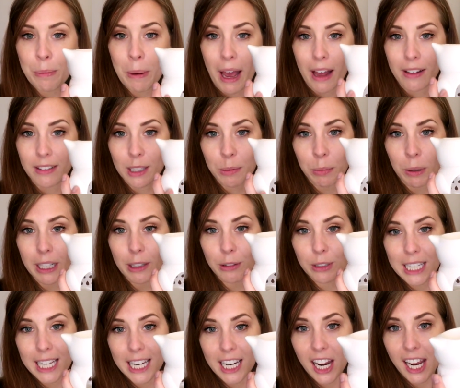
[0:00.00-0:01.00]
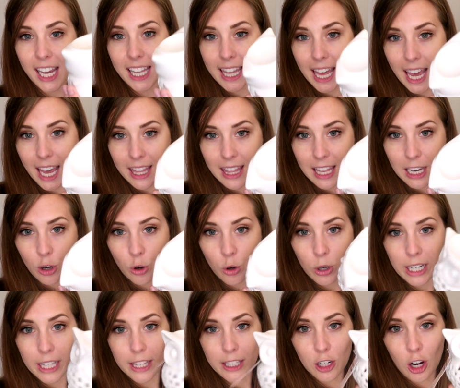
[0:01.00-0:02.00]
£3, you put a little tea light in there and then the
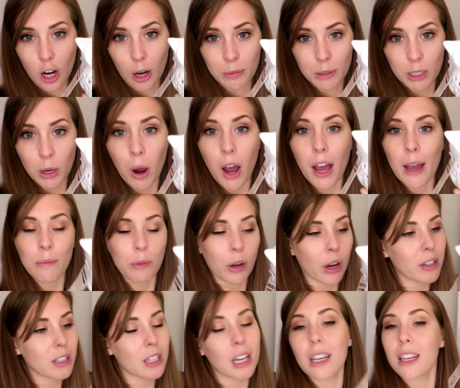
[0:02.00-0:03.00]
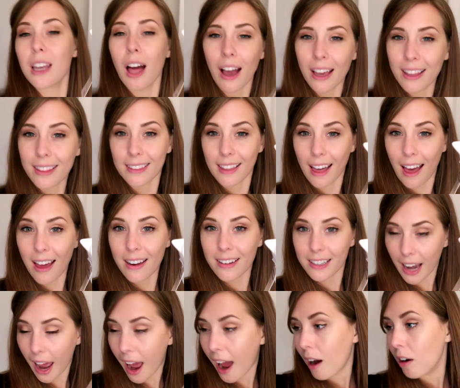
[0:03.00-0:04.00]
oil in the top. So I'm going to light that
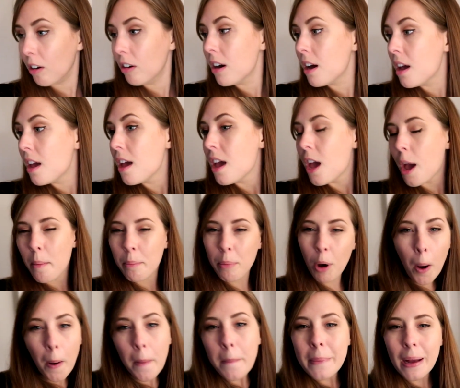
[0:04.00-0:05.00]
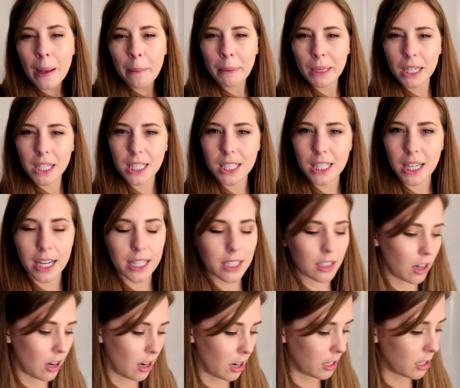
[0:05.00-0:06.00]
now, put my
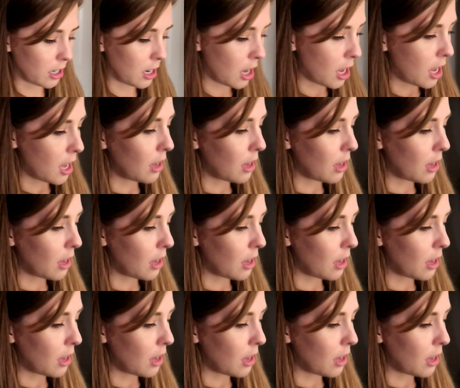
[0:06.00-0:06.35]
PJs on,